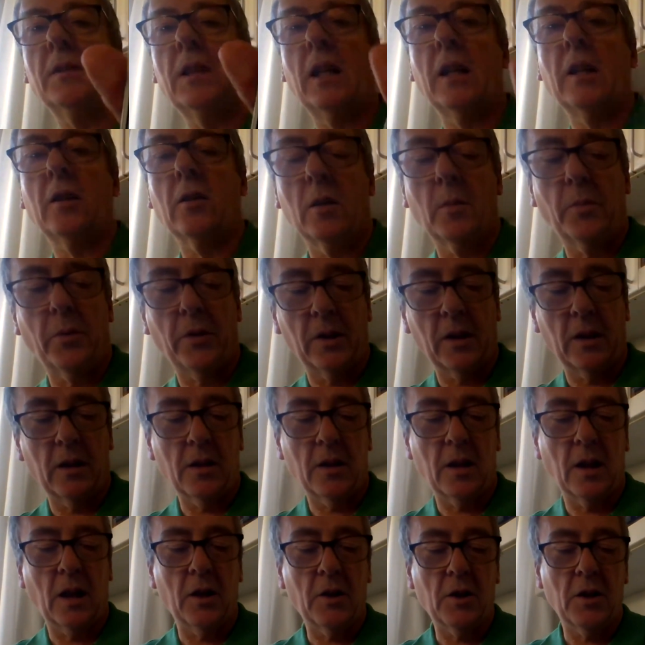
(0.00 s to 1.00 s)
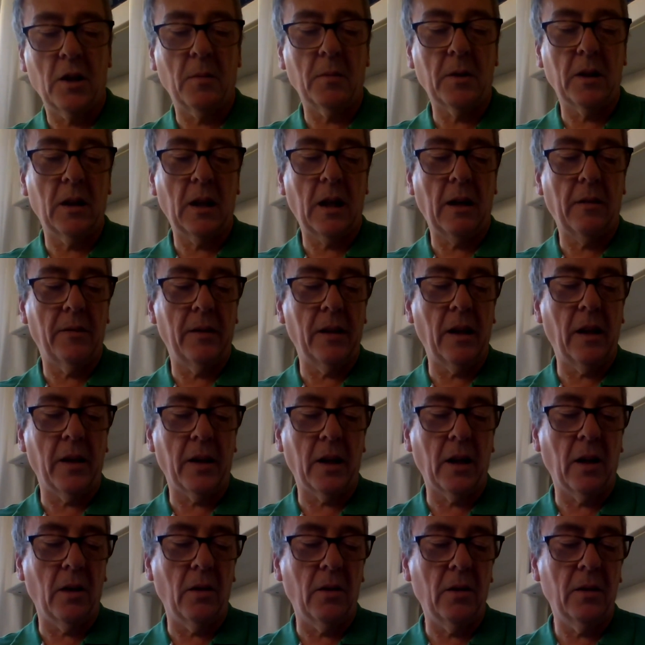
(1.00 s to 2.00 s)
nearly got the pronunciation. I'm going to have another
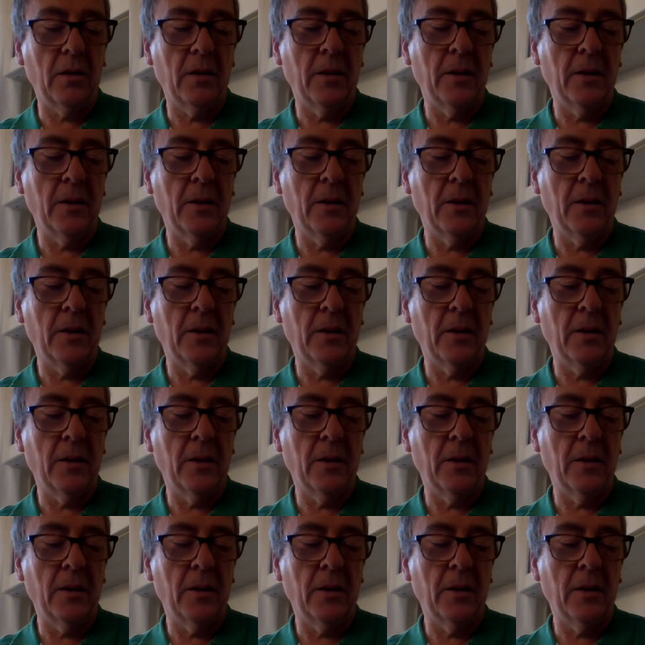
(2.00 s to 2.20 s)
go.